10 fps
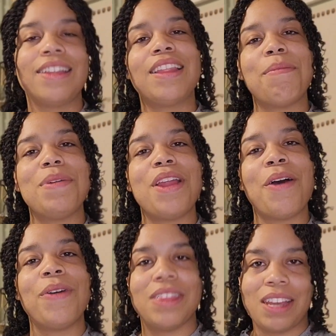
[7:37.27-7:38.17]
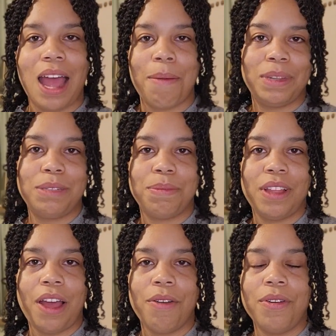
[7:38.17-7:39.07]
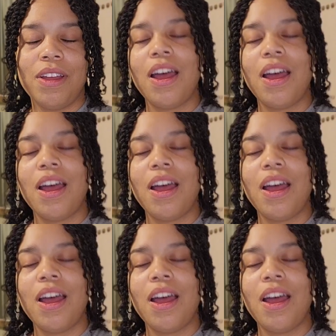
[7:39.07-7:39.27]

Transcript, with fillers: Let me know know in the comments below.